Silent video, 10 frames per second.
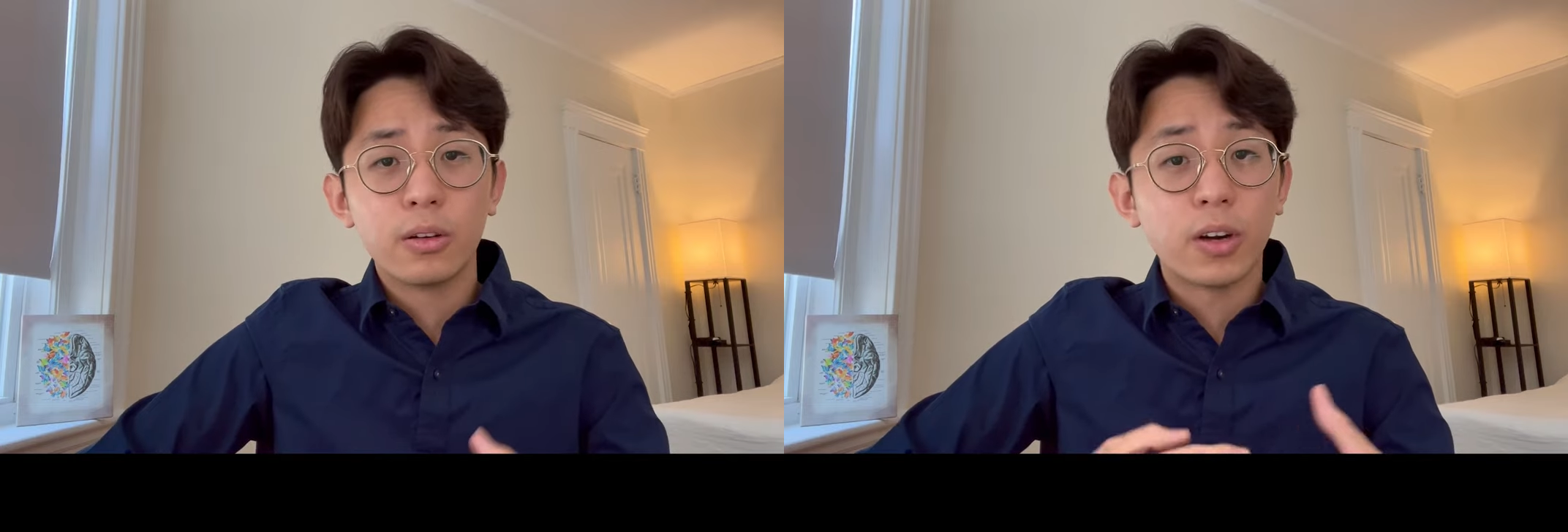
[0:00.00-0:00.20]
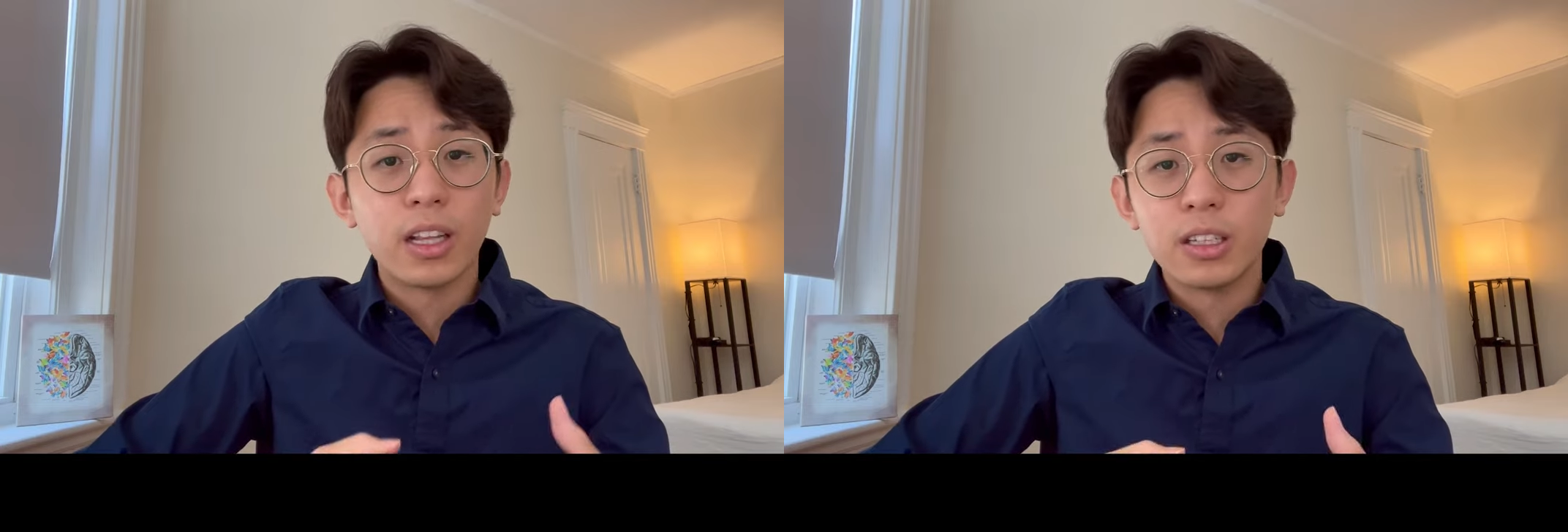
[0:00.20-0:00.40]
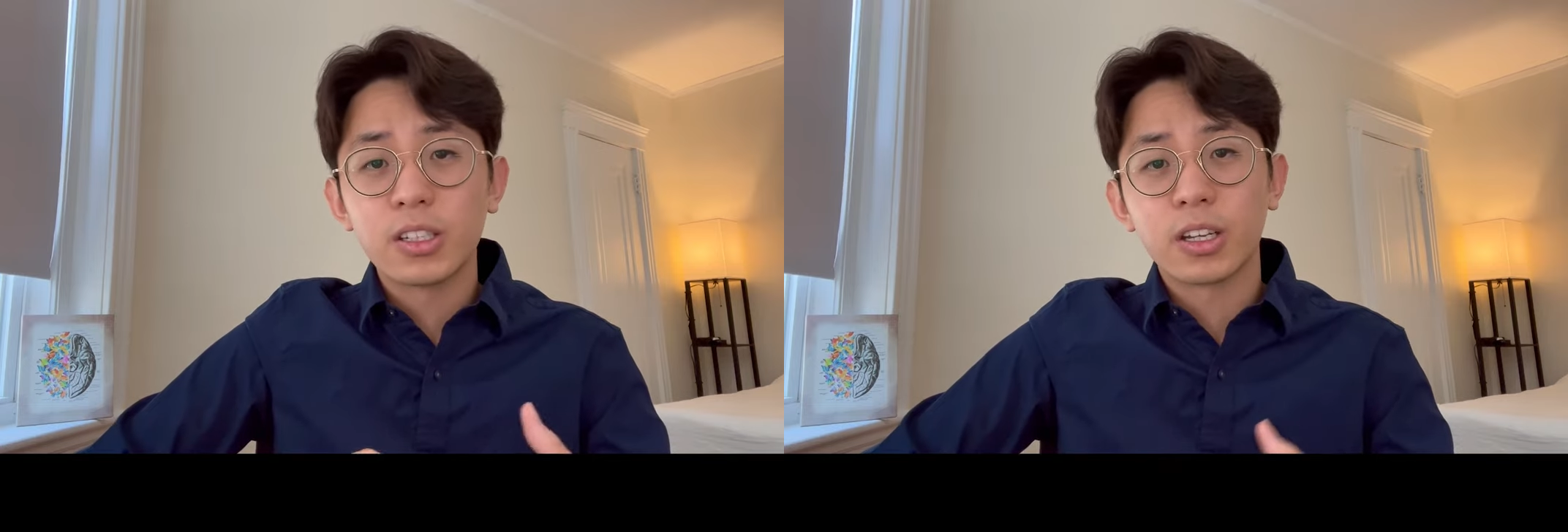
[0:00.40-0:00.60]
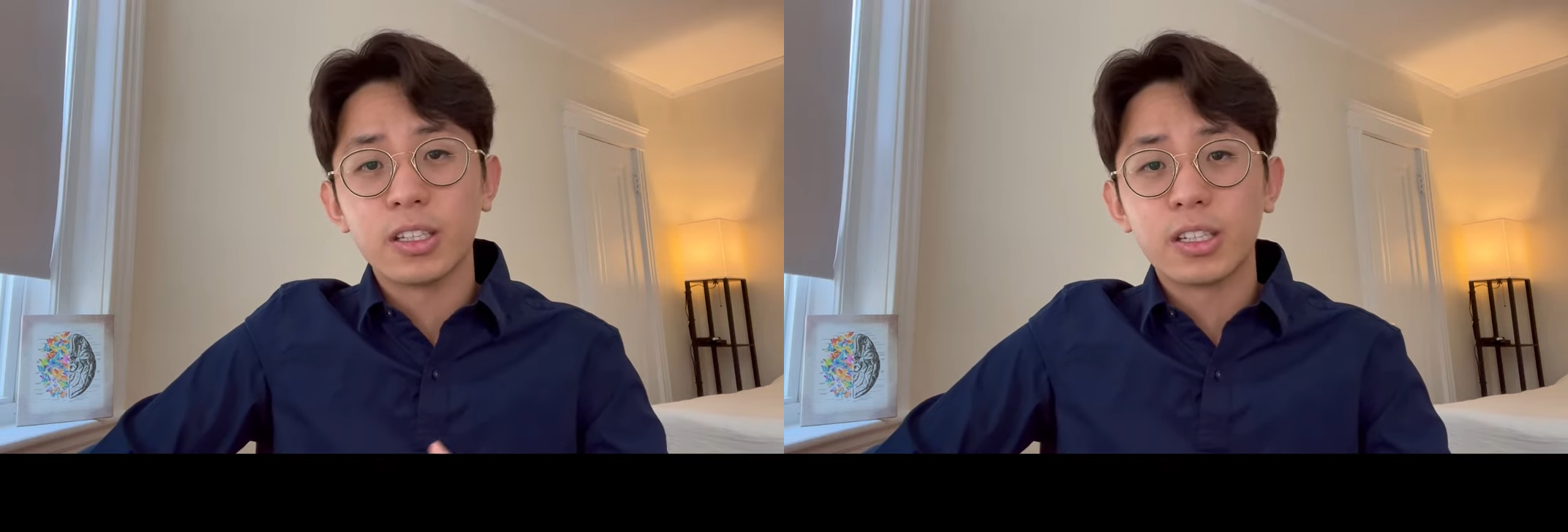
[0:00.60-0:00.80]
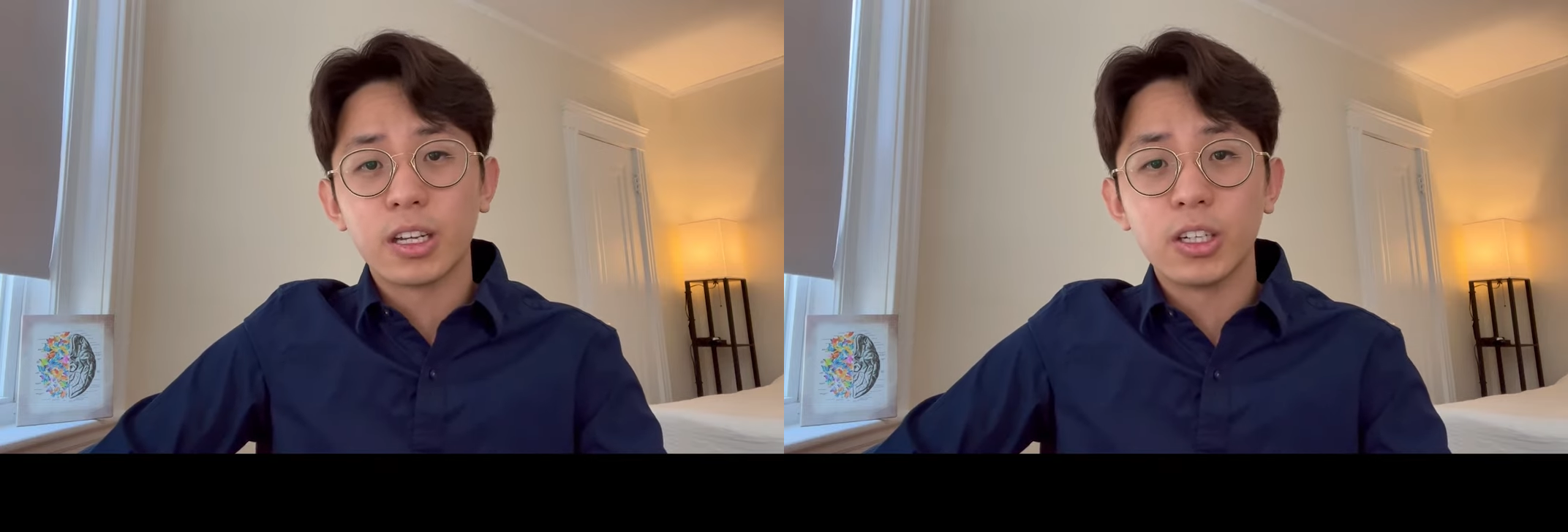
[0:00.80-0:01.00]
violence
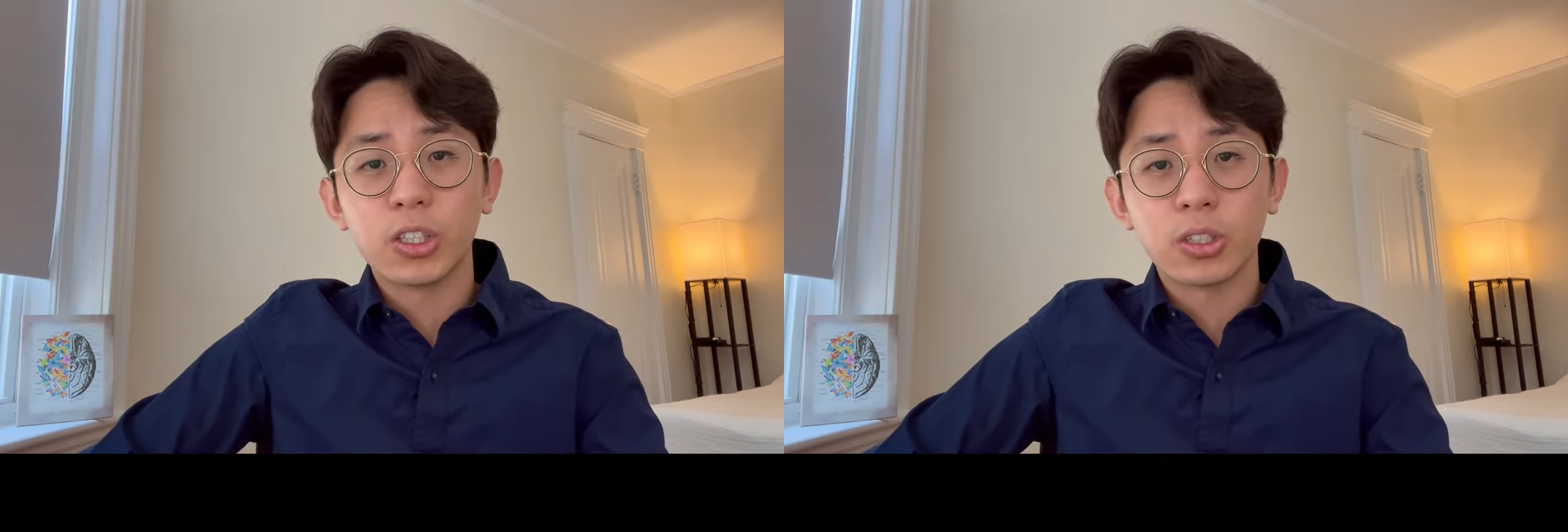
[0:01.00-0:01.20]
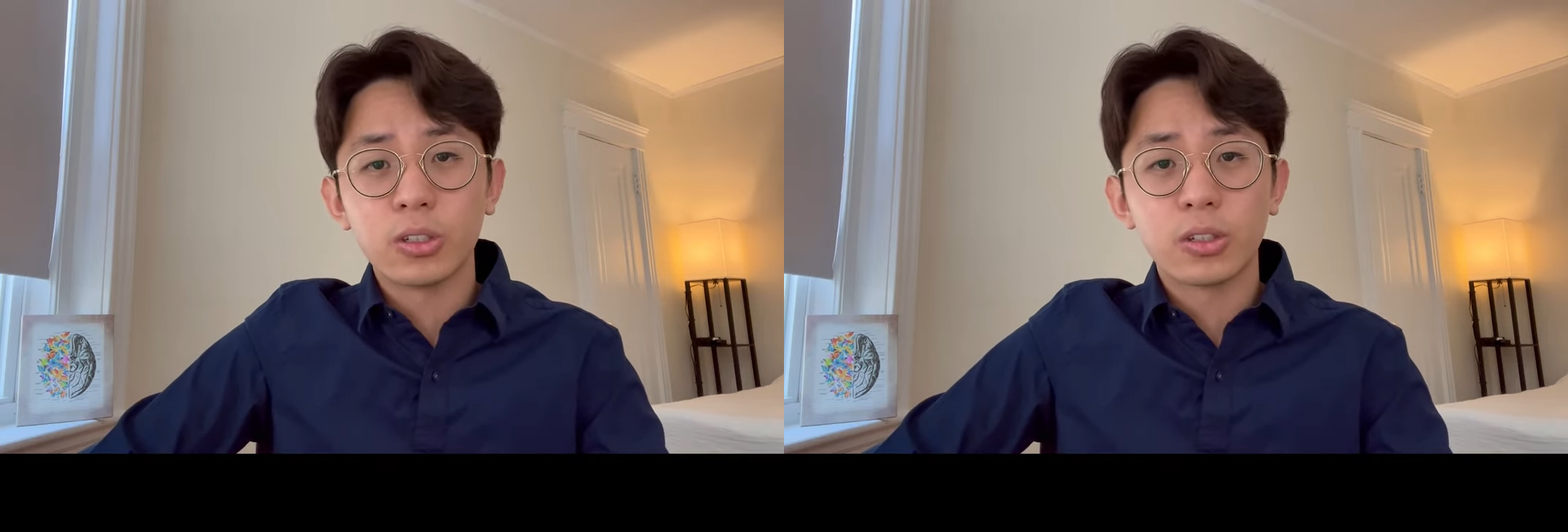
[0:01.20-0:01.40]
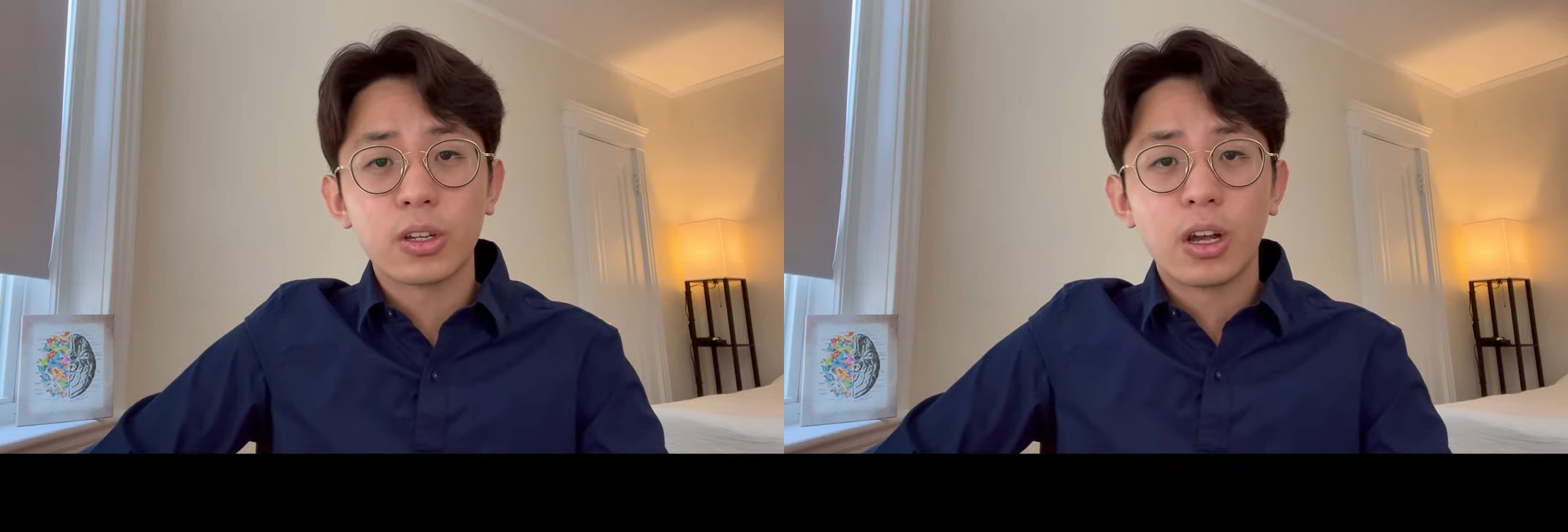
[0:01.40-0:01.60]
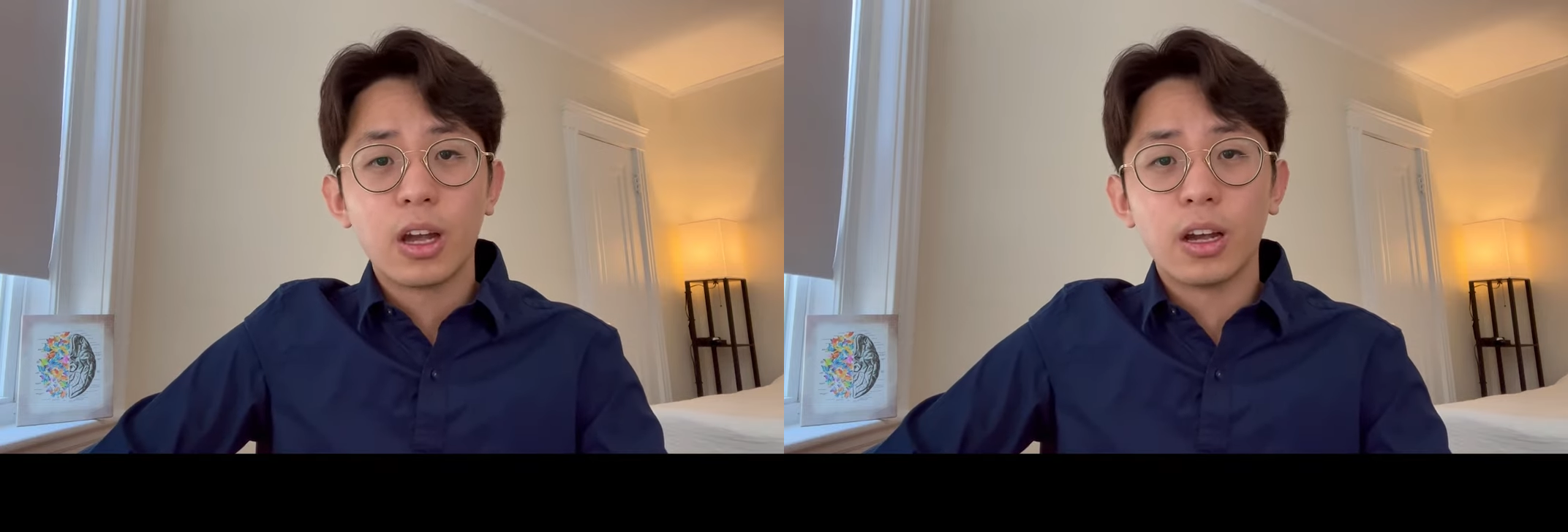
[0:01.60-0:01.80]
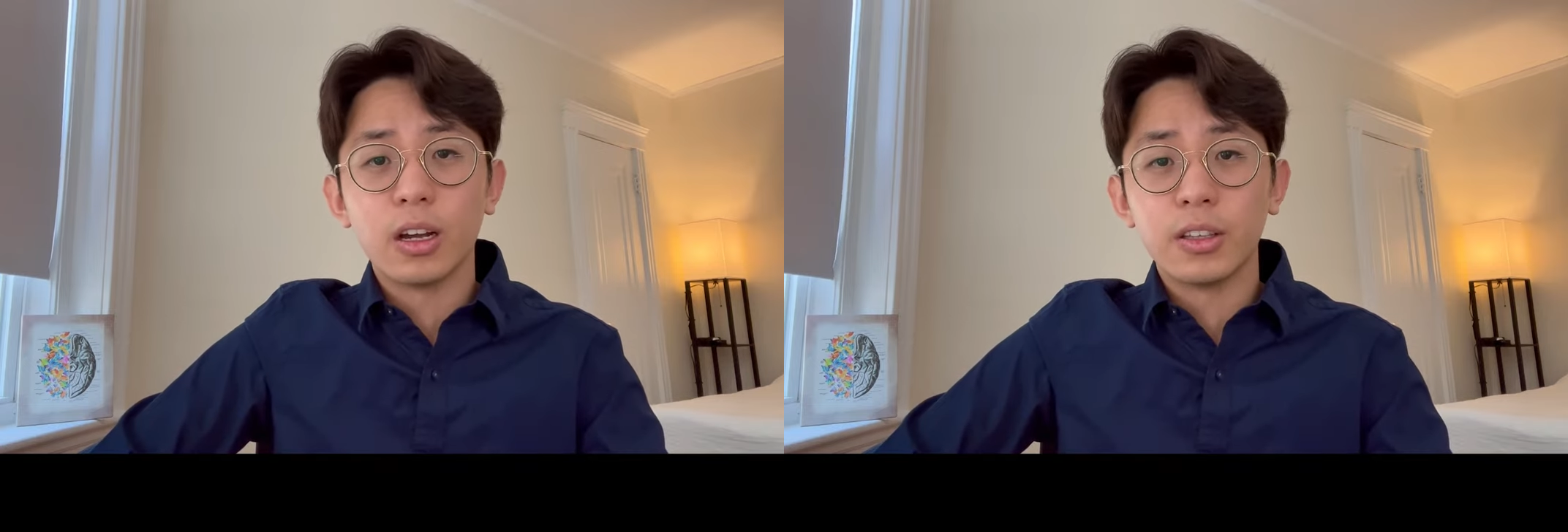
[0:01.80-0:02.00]
against Asians uh,